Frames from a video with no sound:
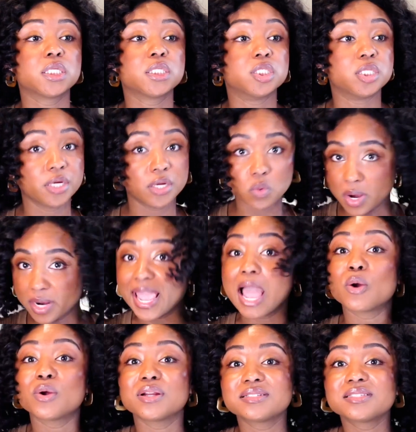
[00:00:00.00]
during work
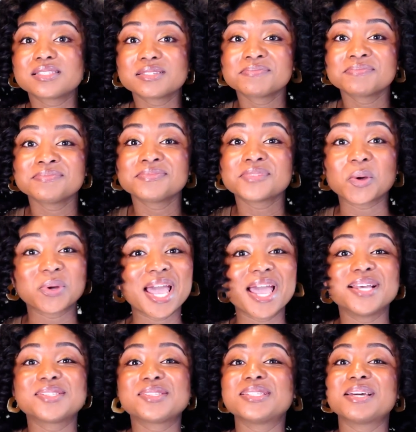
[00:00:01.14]
hours.
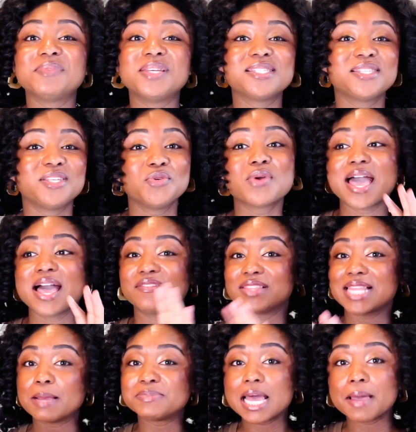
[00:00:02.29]
Okay, so that means that you have
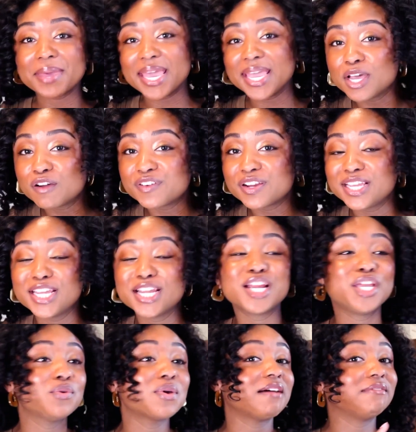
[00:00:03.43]
laptop A over here
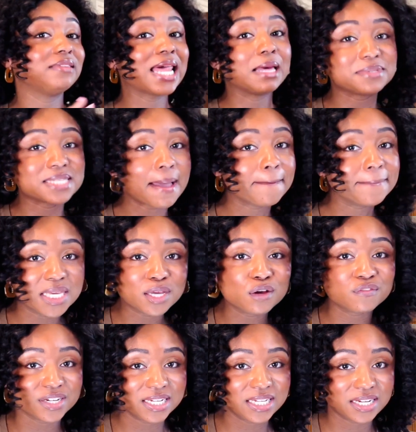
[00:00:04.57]
and you have laptop B
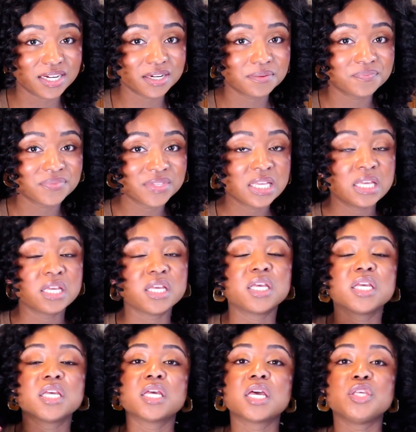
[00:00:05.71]
over here.
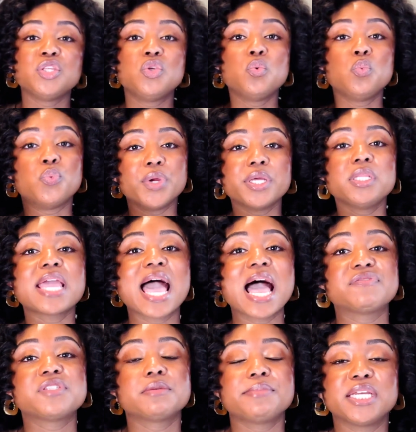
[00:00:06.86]
You really
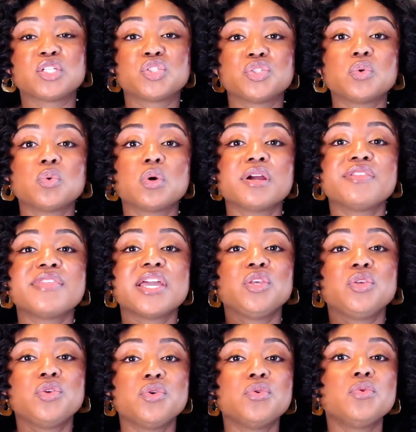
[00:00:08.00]
have to make sure
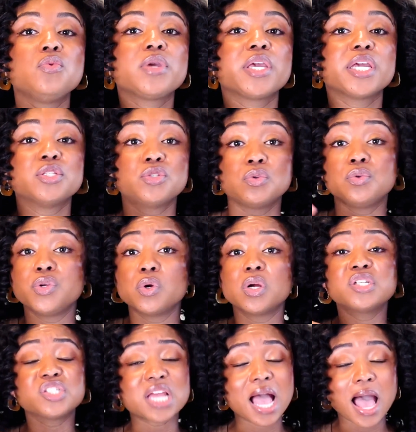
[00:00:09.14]
that you can do
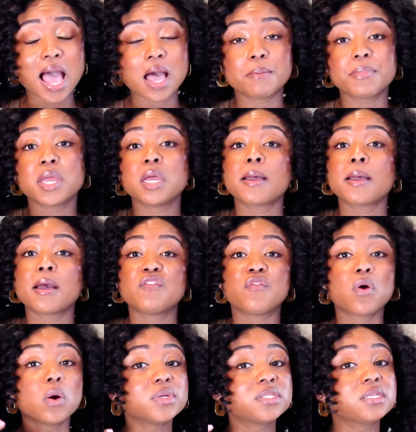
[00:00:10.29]
your job
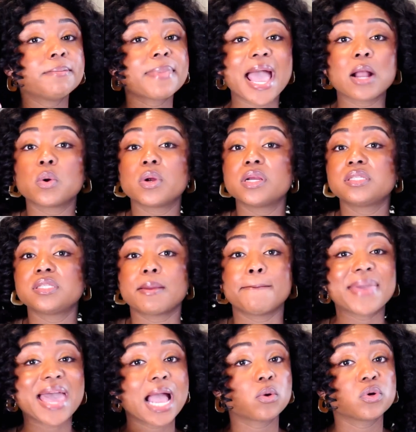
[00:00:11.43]
forwards and
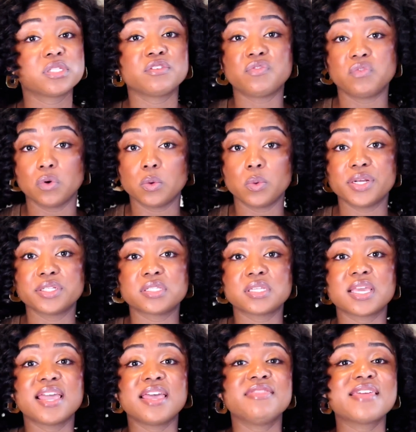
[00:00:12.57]
backwards and forwards,
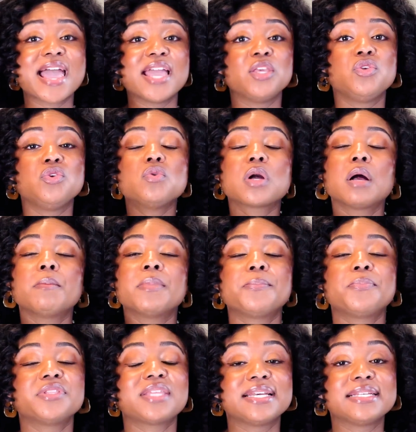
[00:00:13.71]
and that you come up
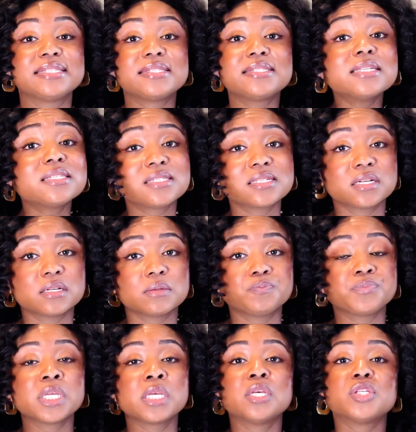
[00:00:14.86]
with a system
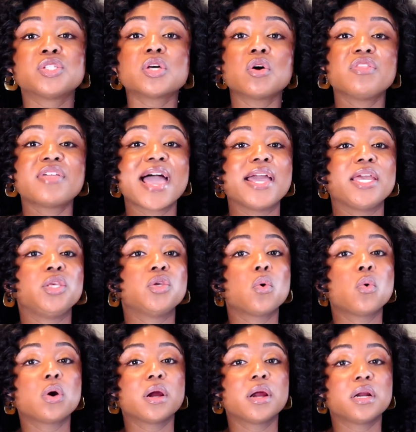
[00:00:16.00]
so that
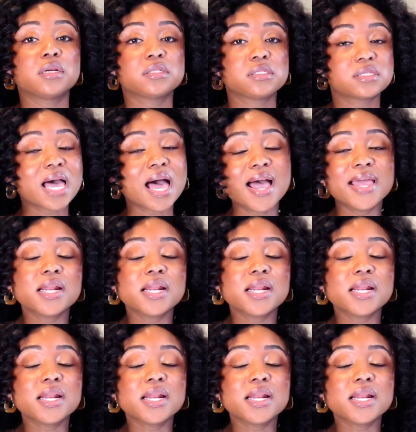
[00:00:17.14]
your side